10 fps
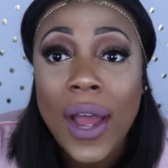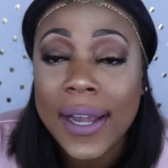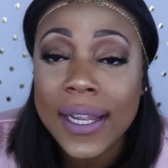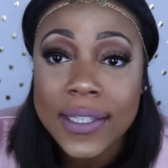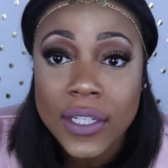I
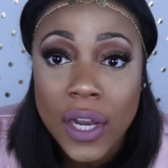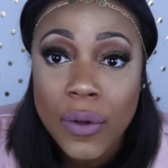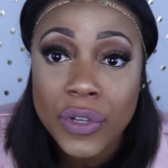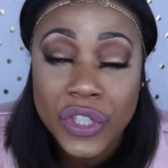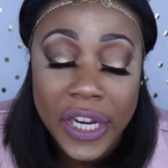need to know
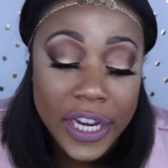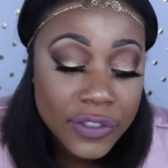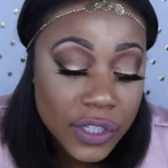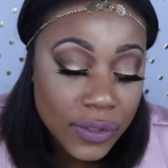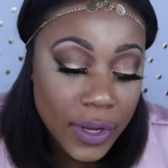what your
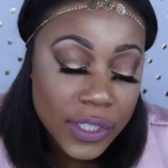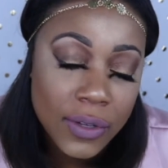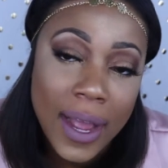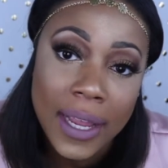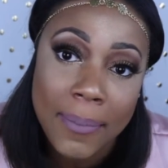interests are
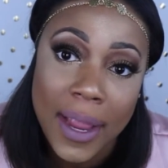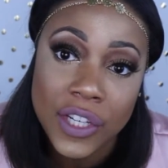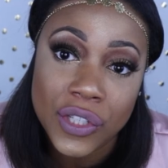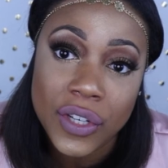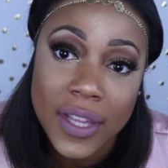so I can make
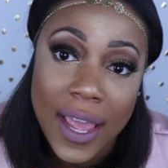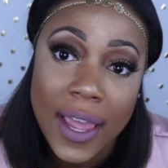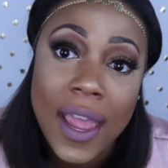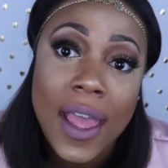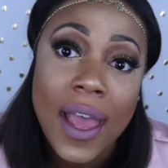sure
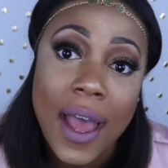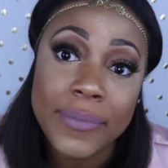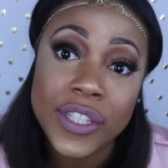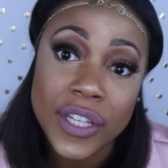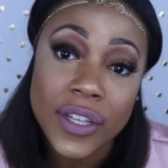that I'm
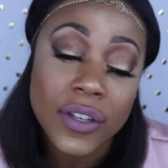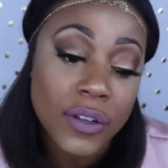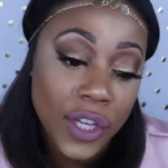still,